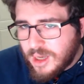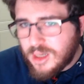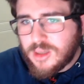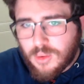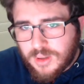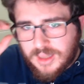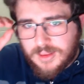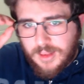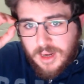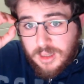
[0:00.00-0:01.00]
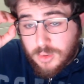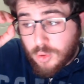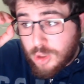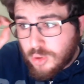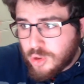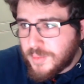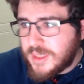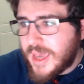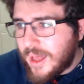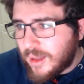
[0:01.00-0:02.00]
You don't need Linux or YouTube
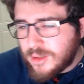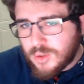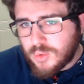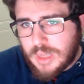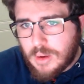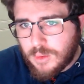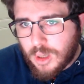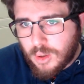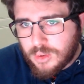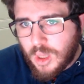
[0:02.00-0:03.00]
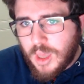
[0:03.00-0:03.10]
DL to download,